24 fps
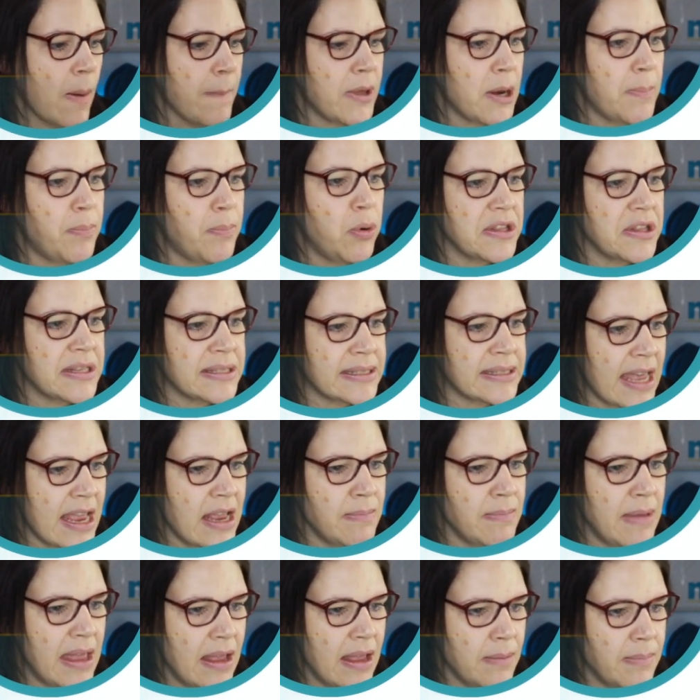I'm going to put the
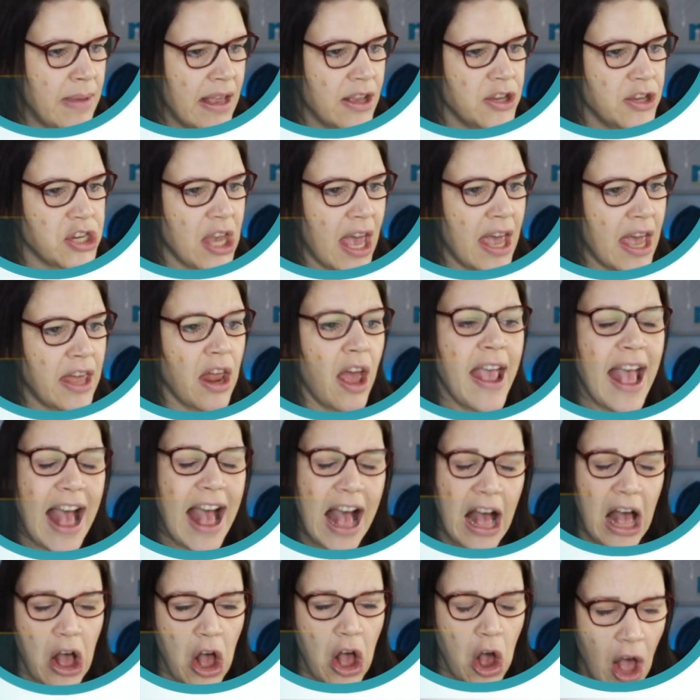same image, and I
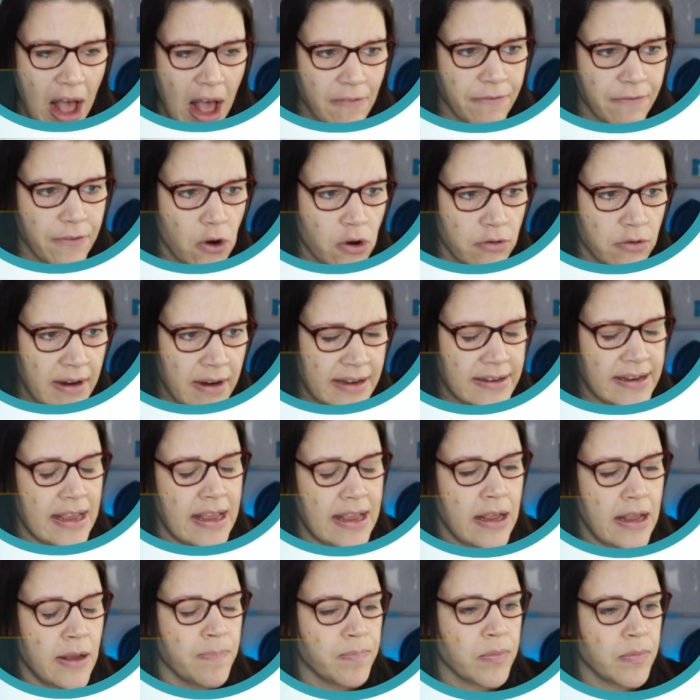have
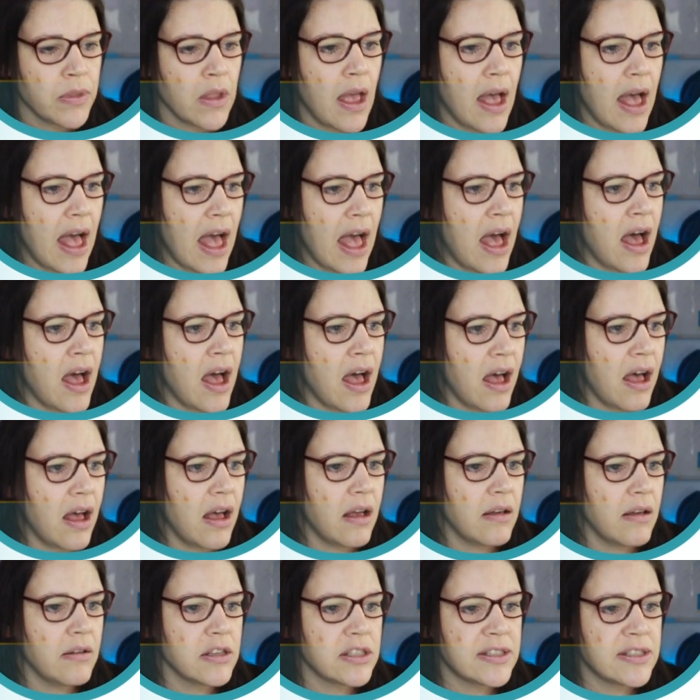already
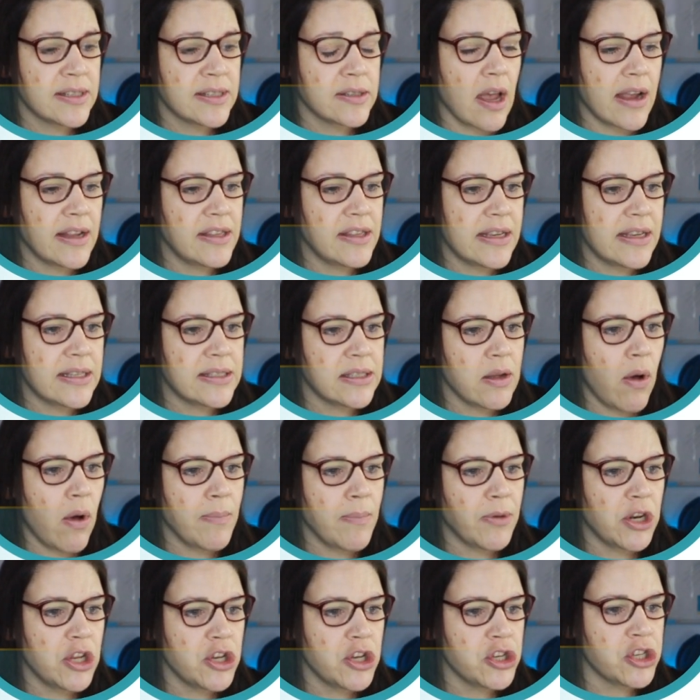designed this, so I'm
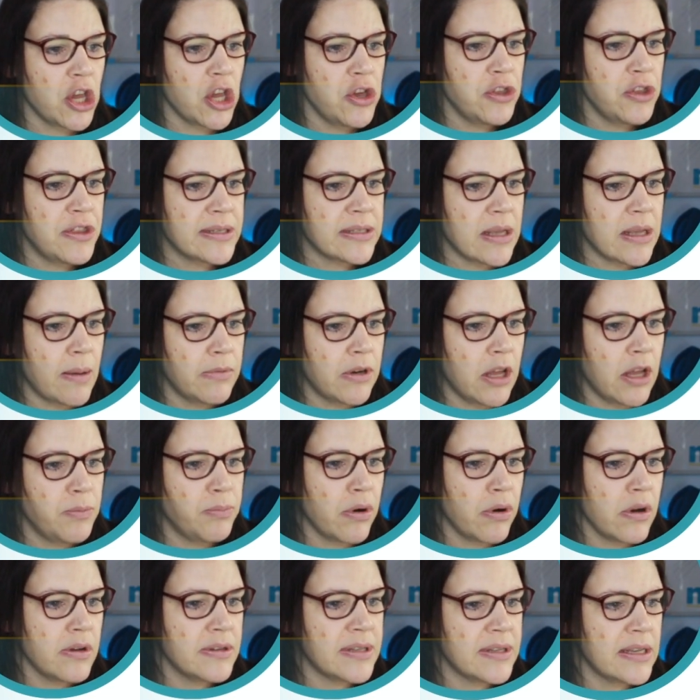going to show you this upload
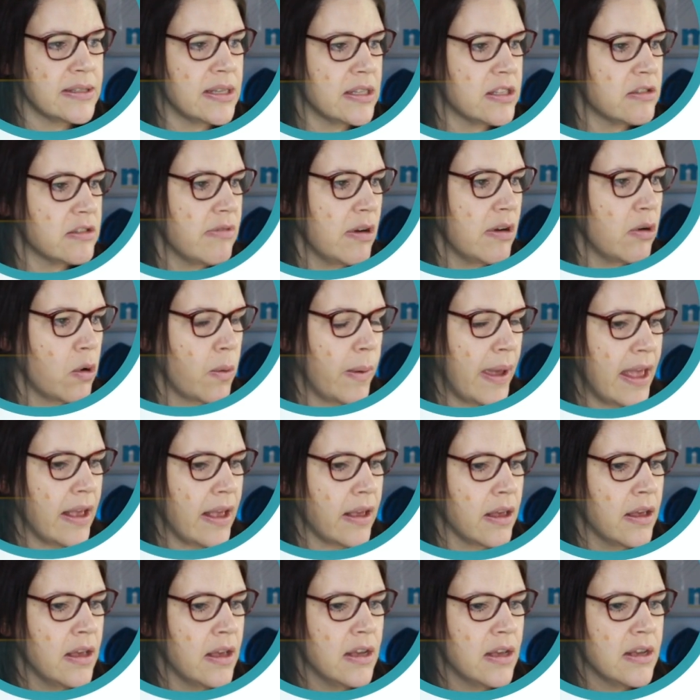process. It's real
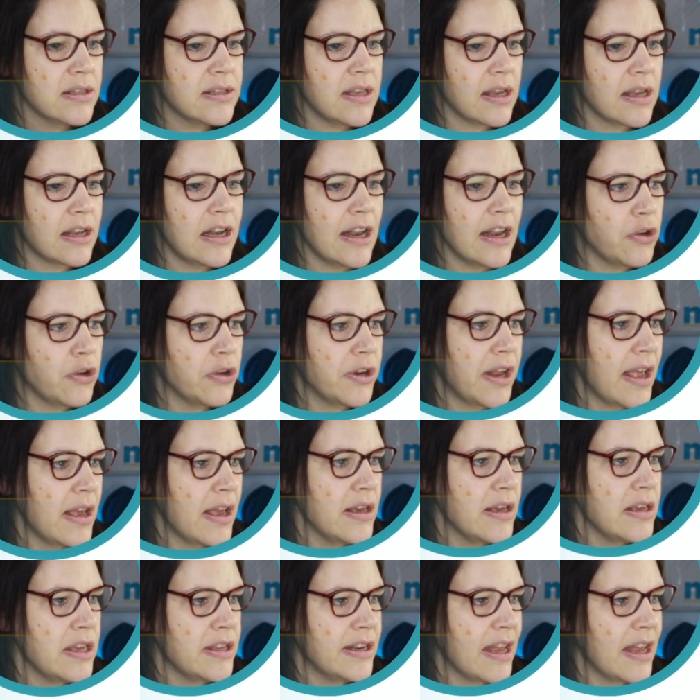quick. So you click on
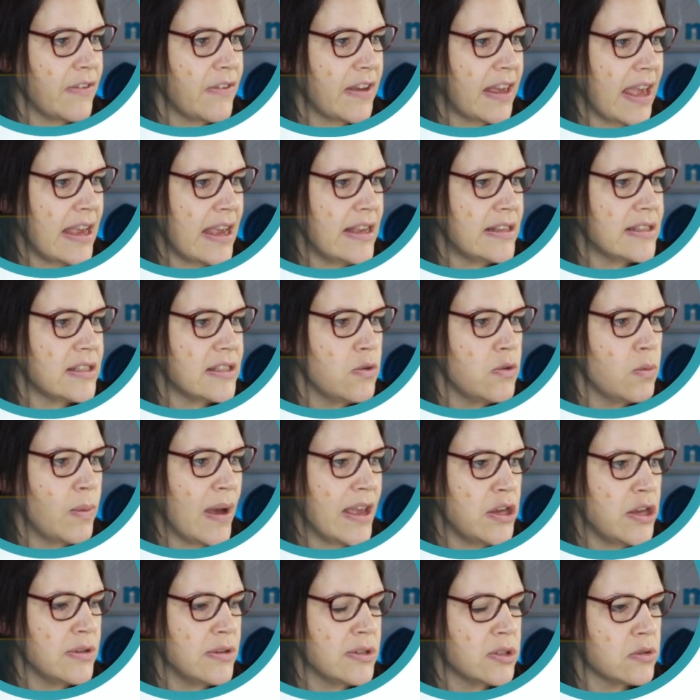it, you navigate to where
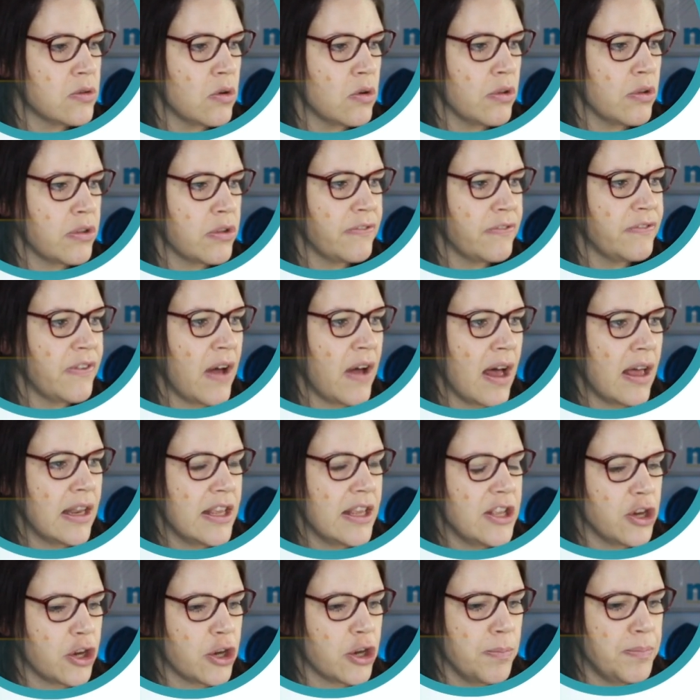you store the file
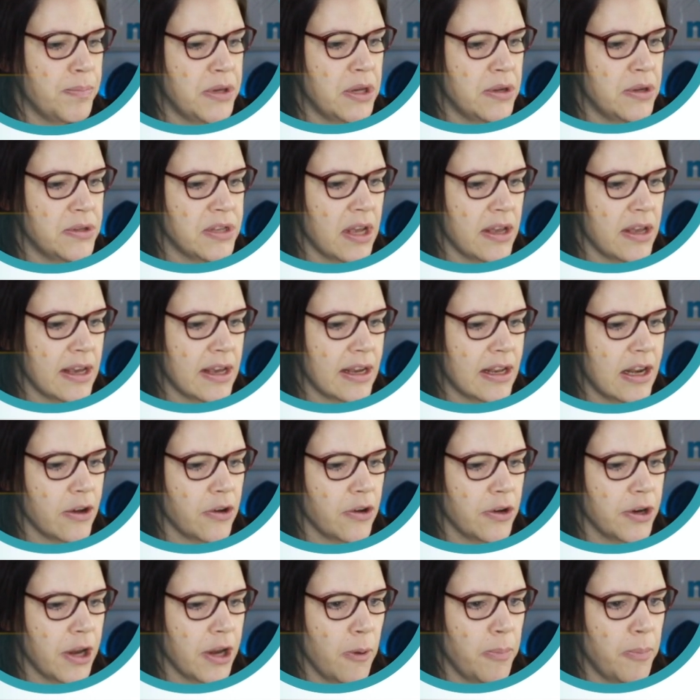in your computer, you
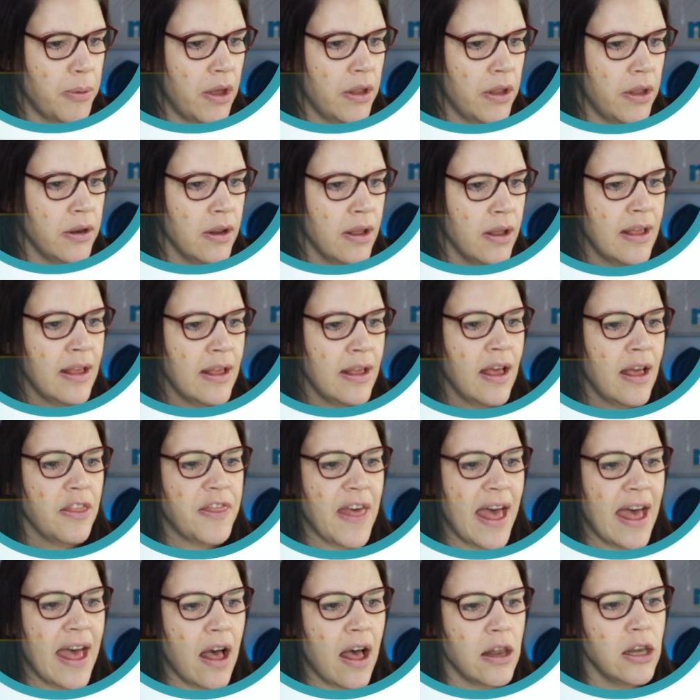click on open,
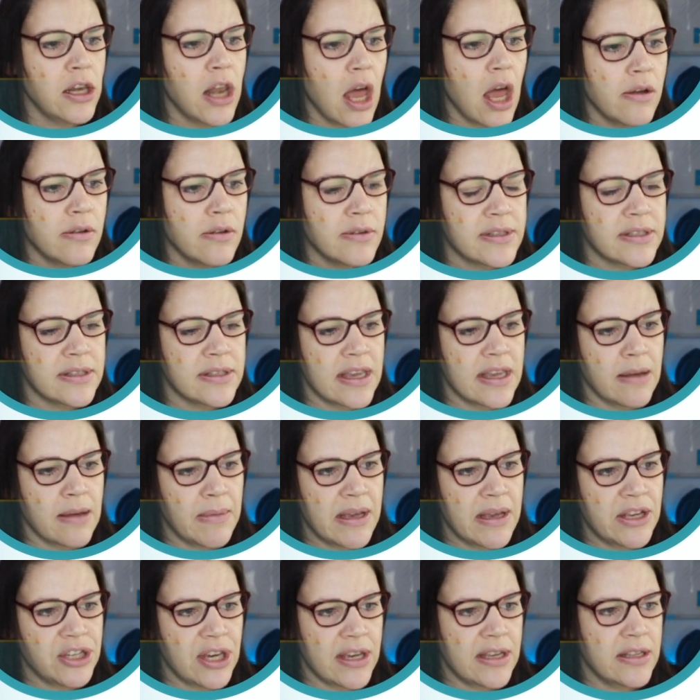that loads the
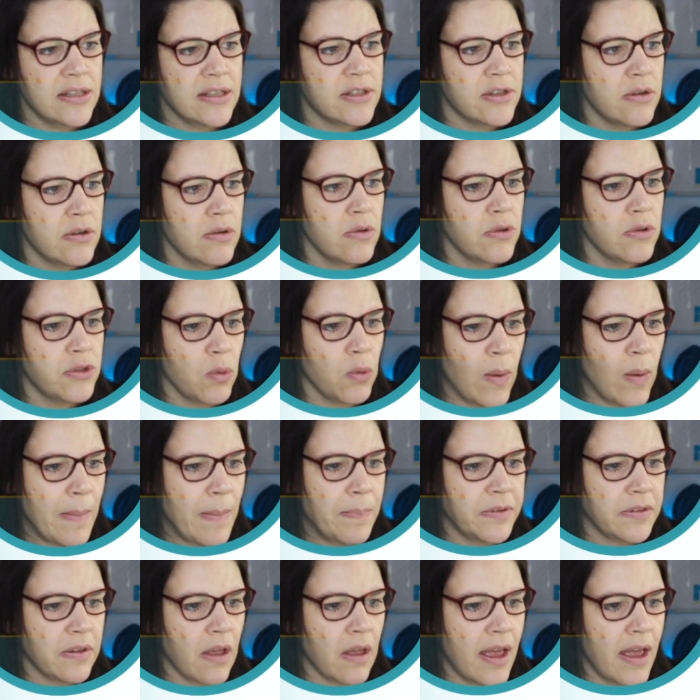image into the
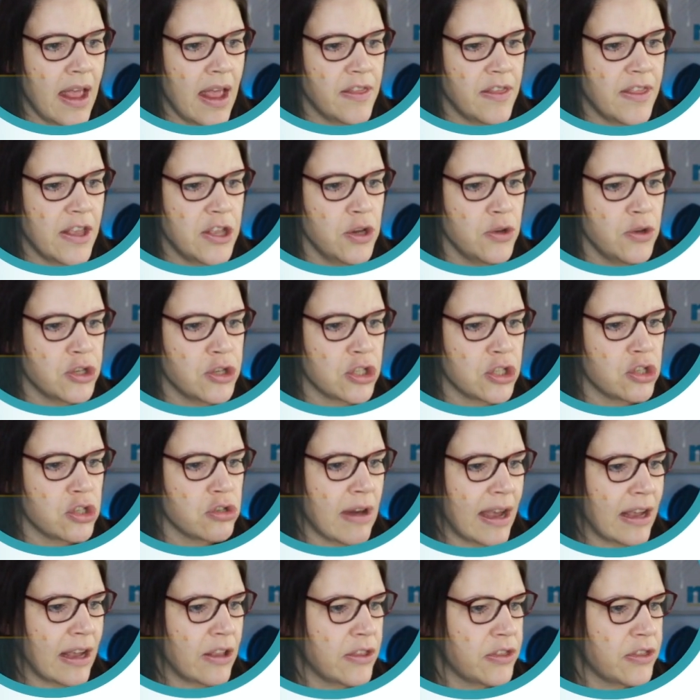website, and then you just
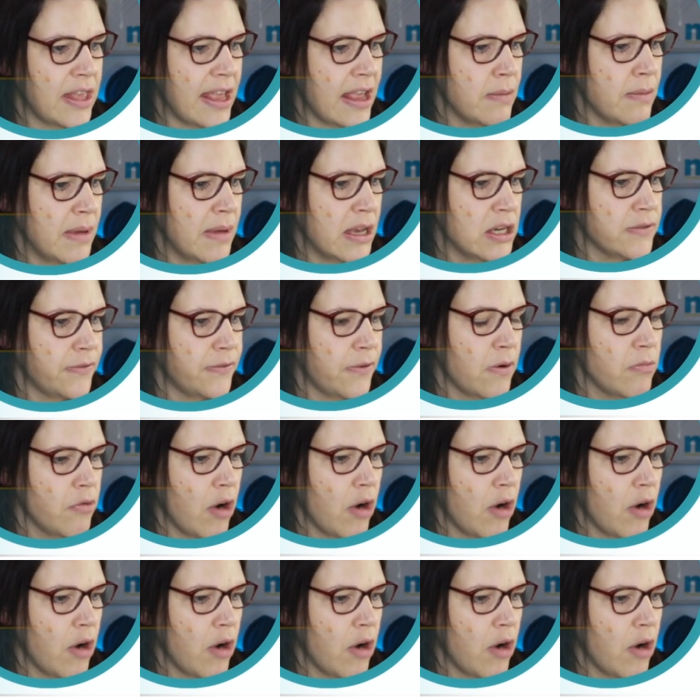drag the image from